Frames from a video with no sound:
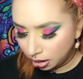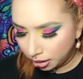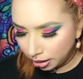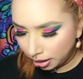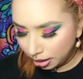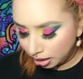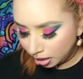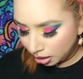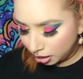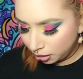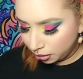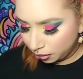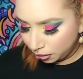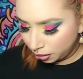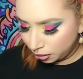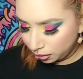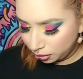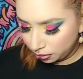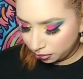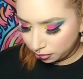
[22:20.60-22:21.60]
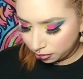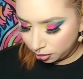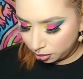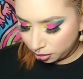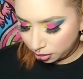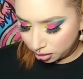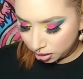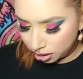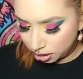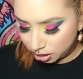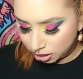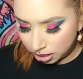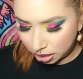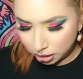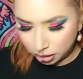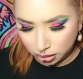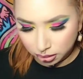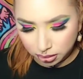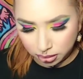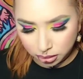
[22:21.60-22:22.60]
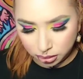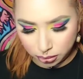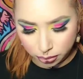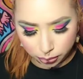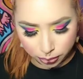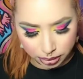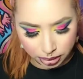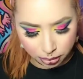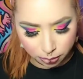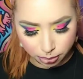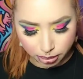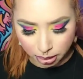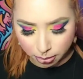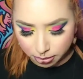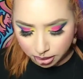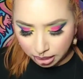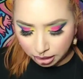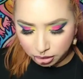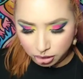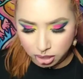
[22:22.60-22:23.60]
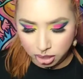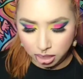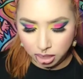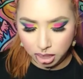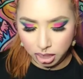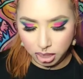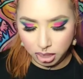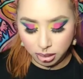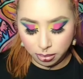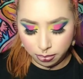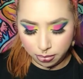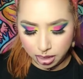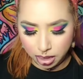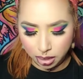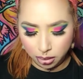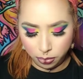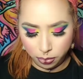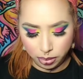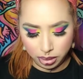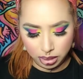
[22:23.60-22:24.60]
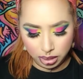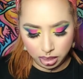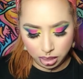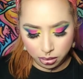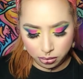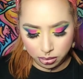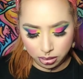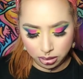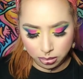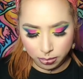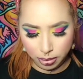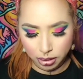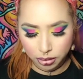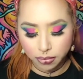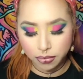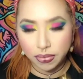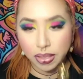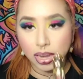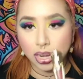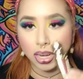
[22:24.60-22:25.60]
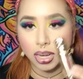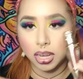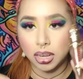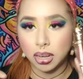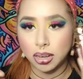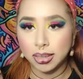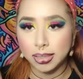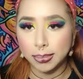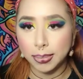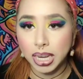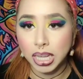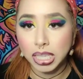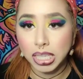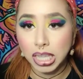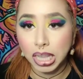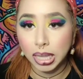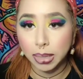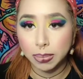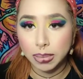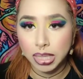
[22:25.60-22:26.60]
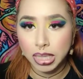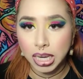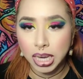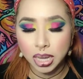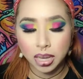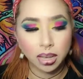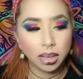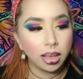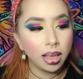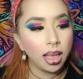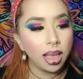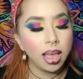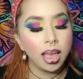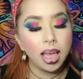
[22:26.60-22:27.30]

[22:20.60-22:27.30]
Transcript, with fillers: All right, and I know I know you're thinking that it looks a little weird, but I'm actually gonna come in with the Chris Michael Vanity Cosmetics lipstick.